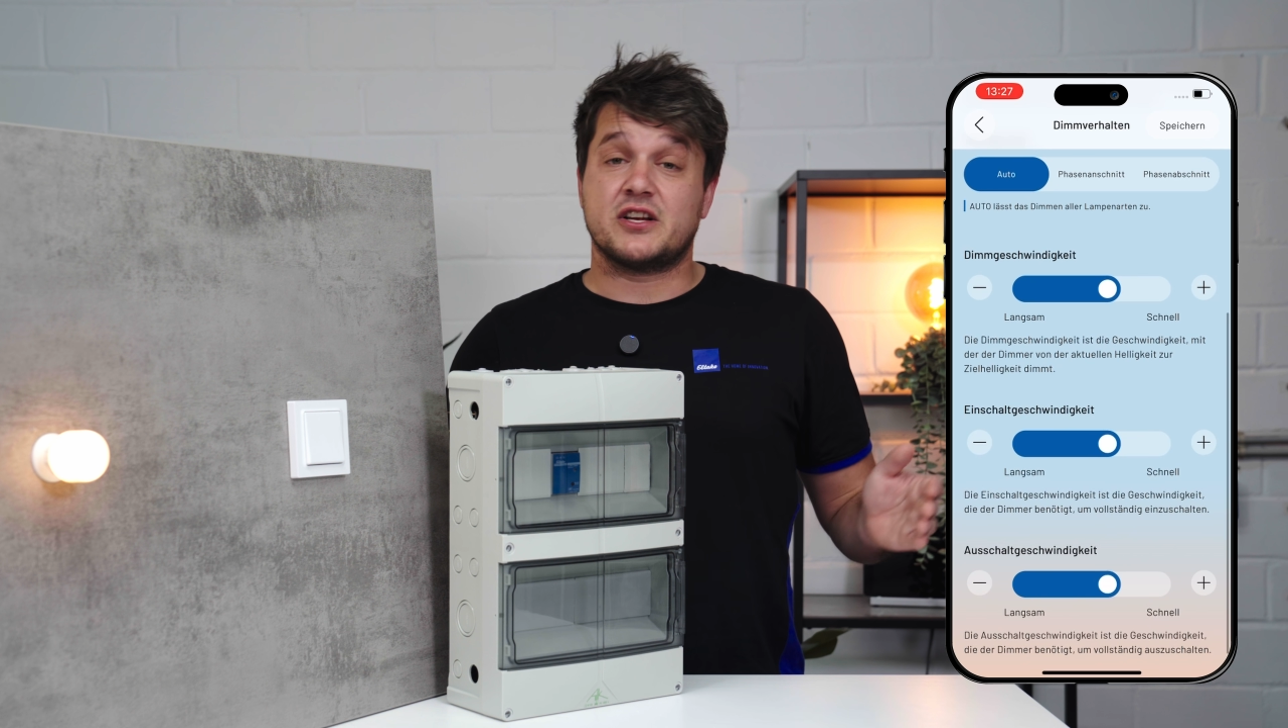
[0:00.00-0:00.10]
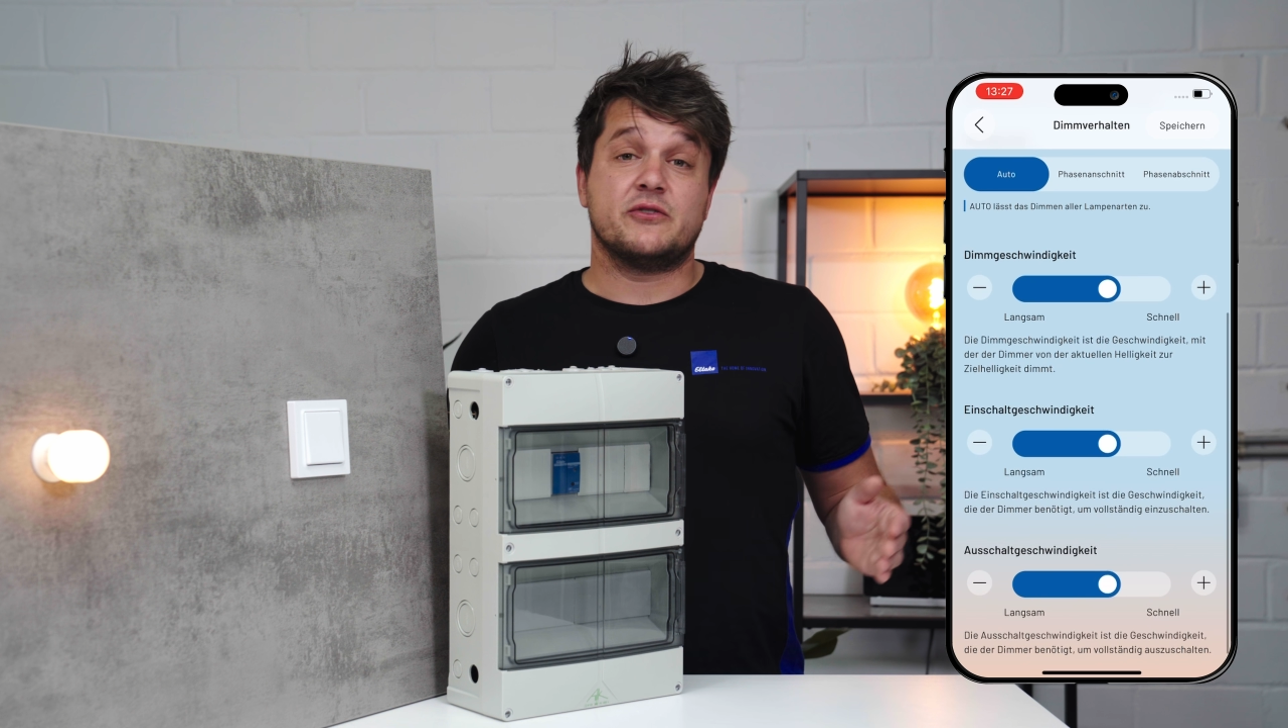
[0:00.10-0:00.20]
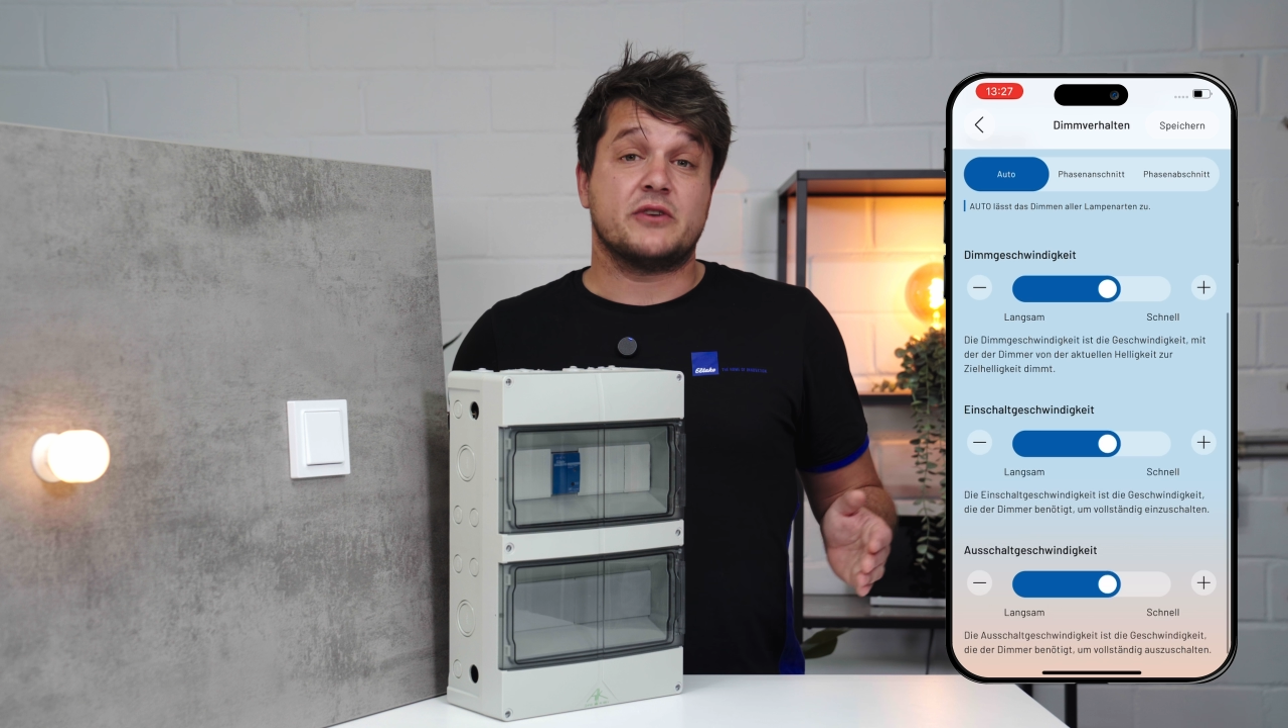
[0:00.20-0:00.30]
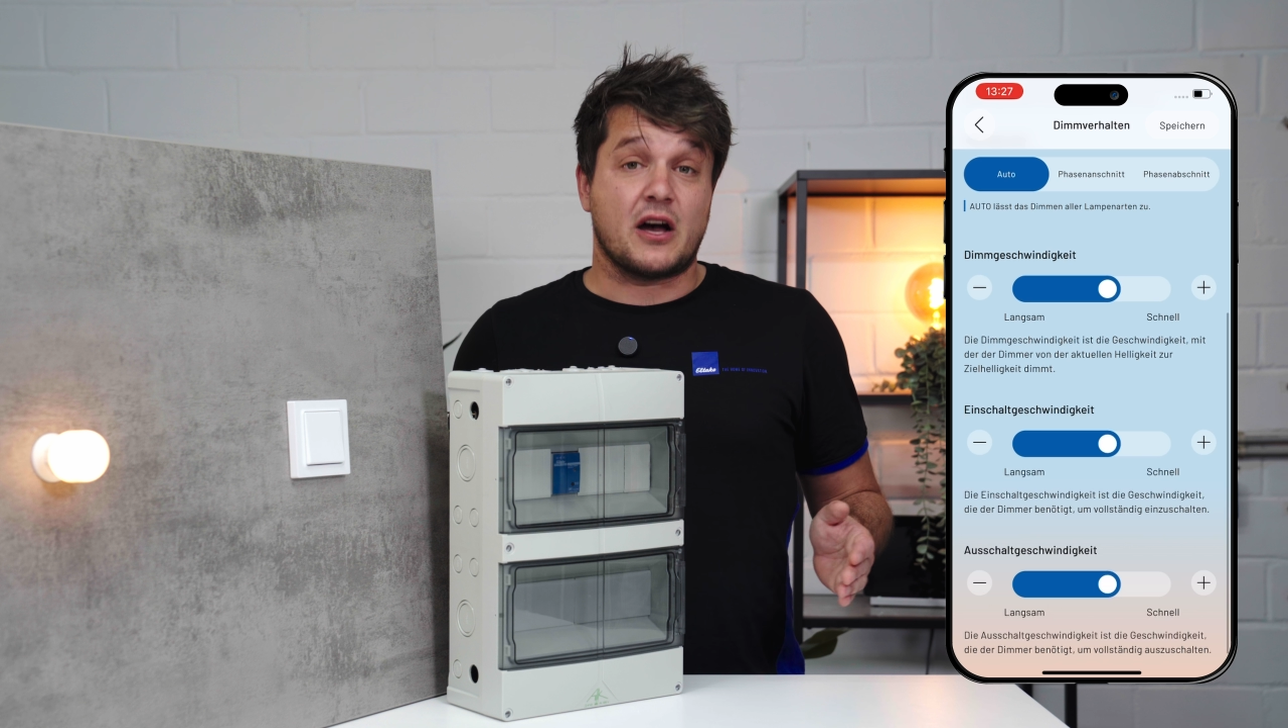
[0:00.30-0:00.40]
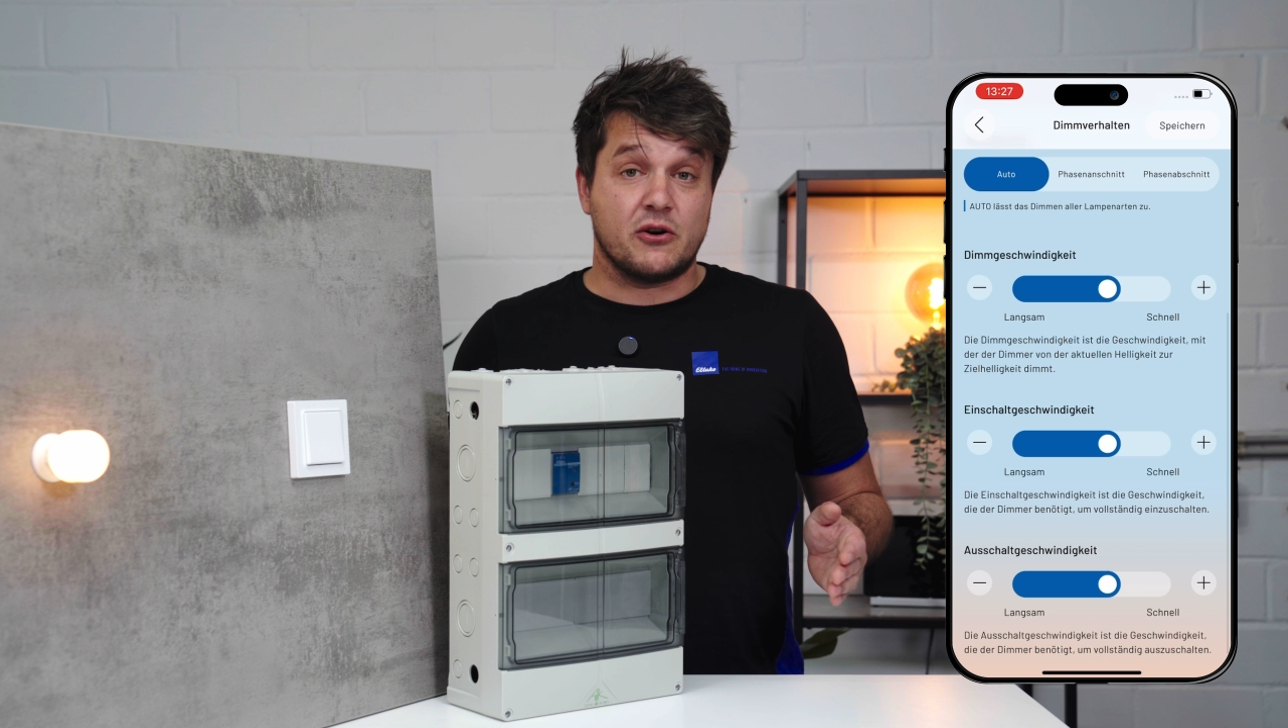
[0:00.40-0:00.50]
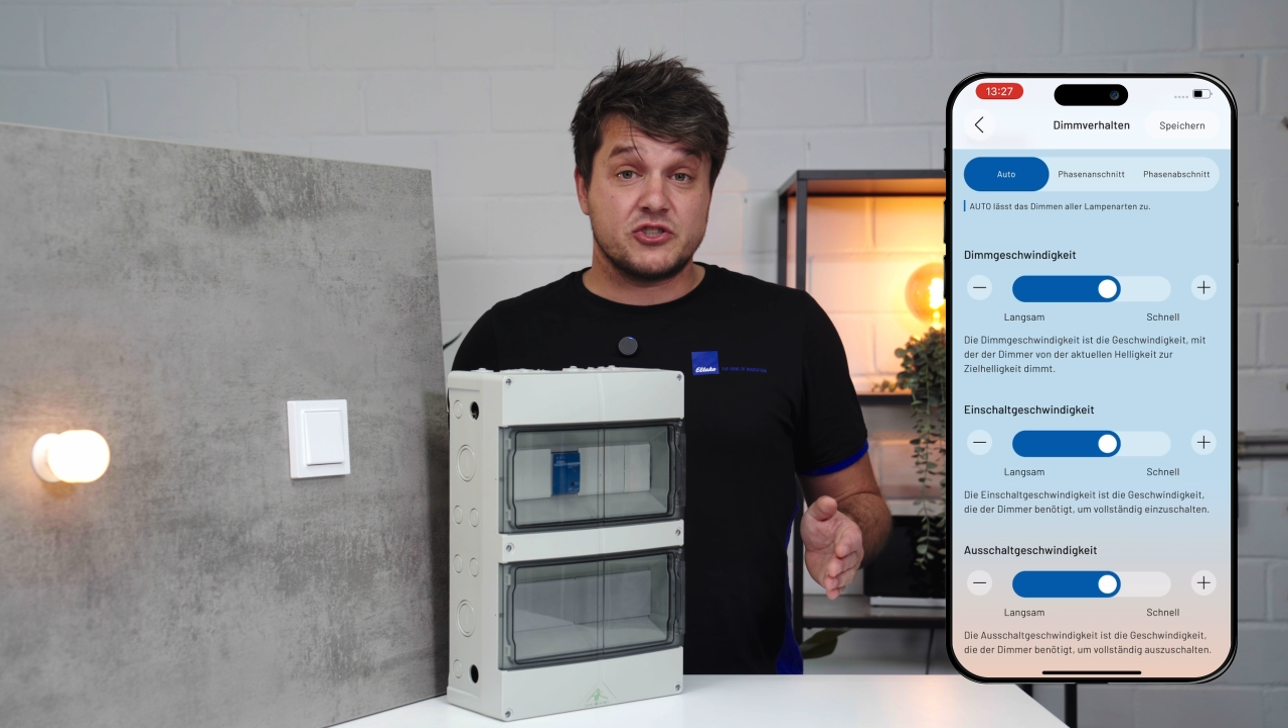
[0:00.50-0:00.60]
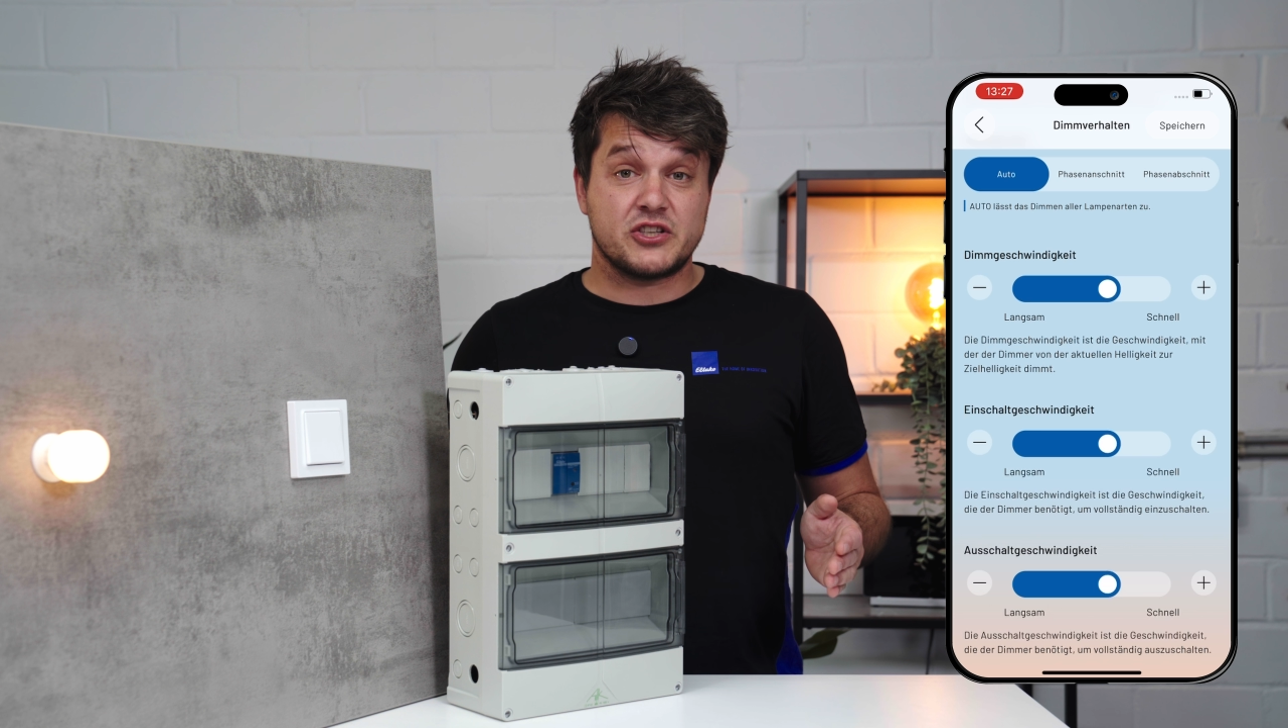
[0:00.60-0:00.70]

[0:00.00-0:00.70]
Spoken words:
and the dimming